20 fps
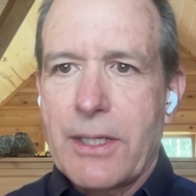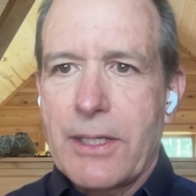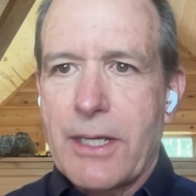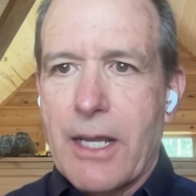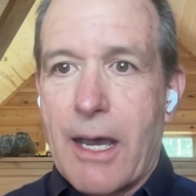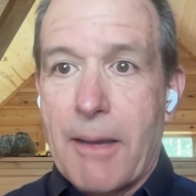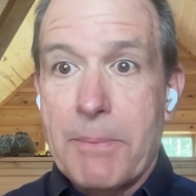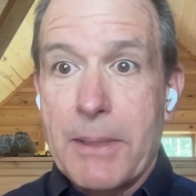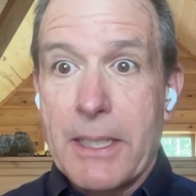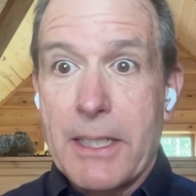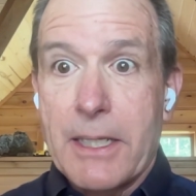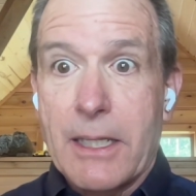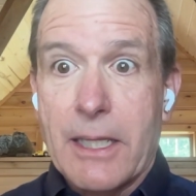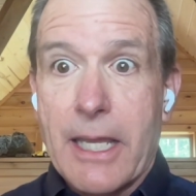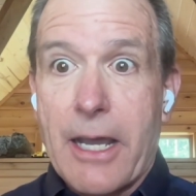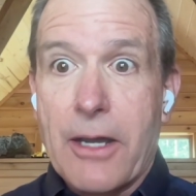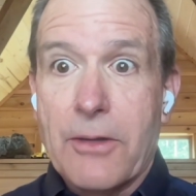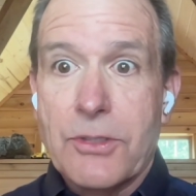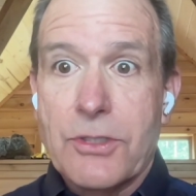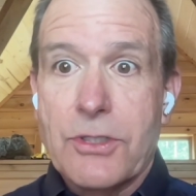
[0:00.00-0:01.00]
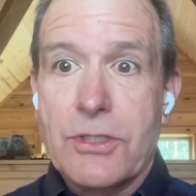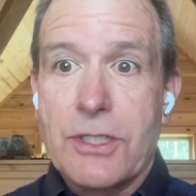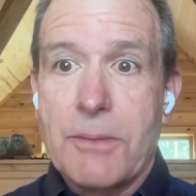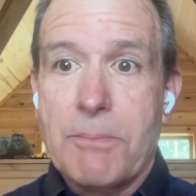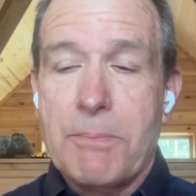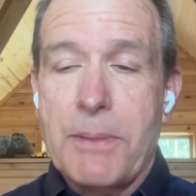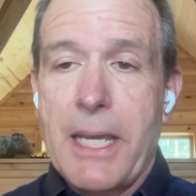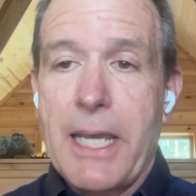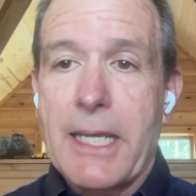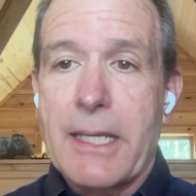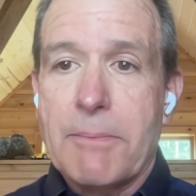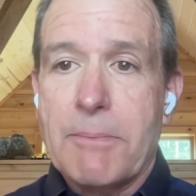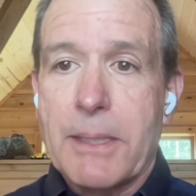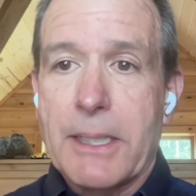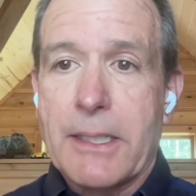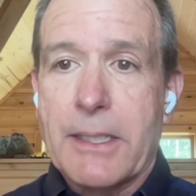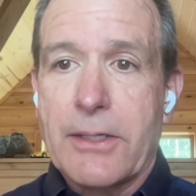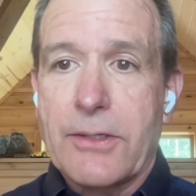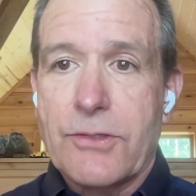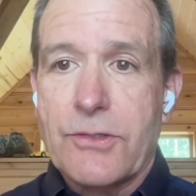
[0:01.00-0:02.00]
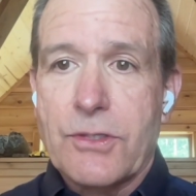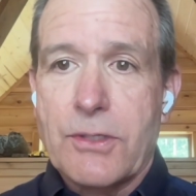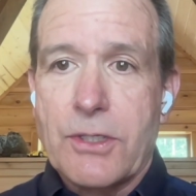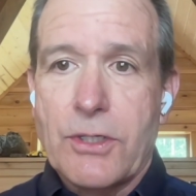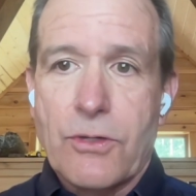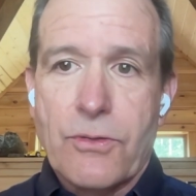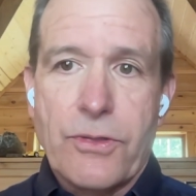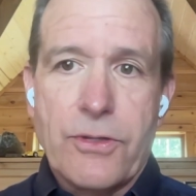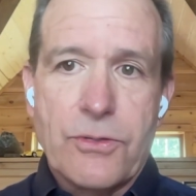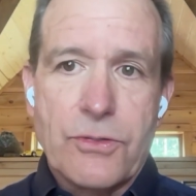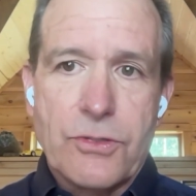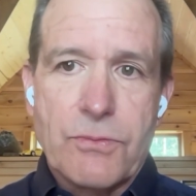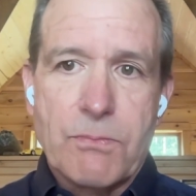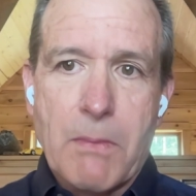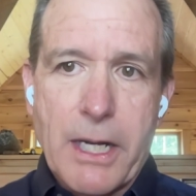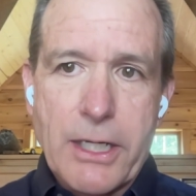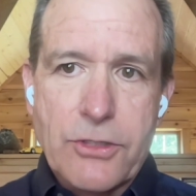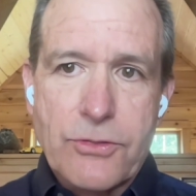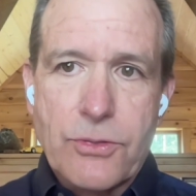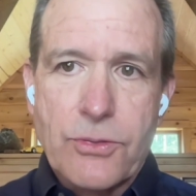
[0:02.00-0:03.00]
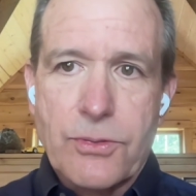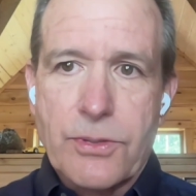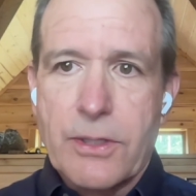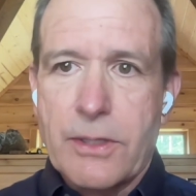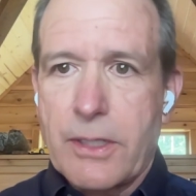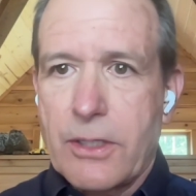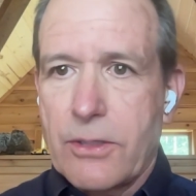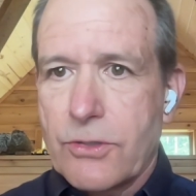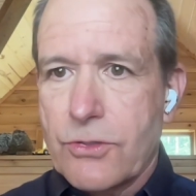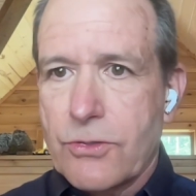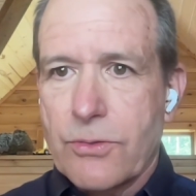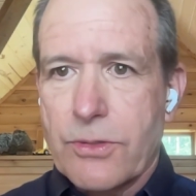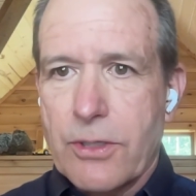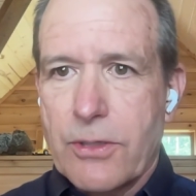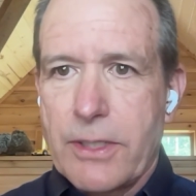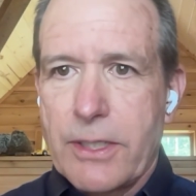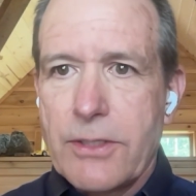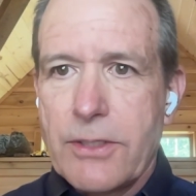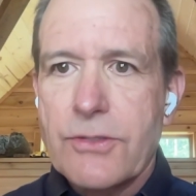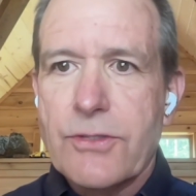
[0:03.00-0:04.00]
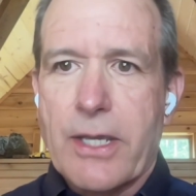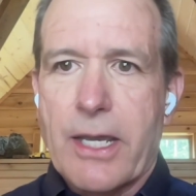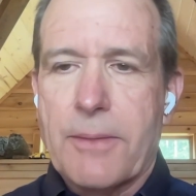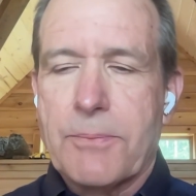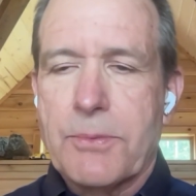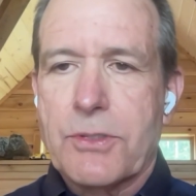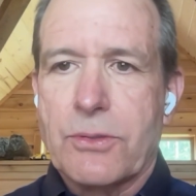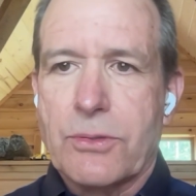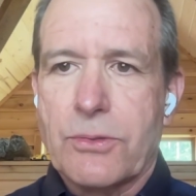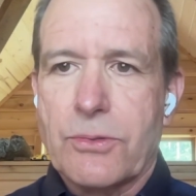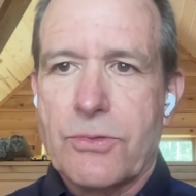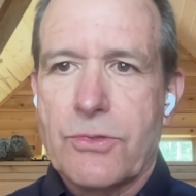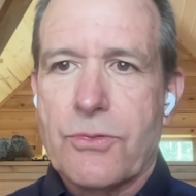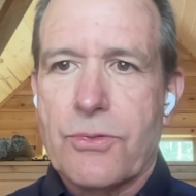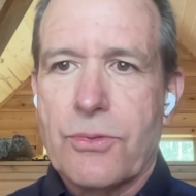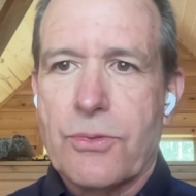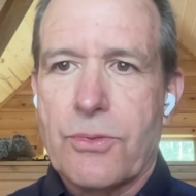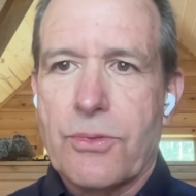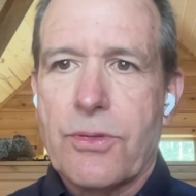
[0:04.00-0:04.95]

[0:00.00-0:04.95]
not being allowed to debate because there's my truth and there's truth. There is absolute truth,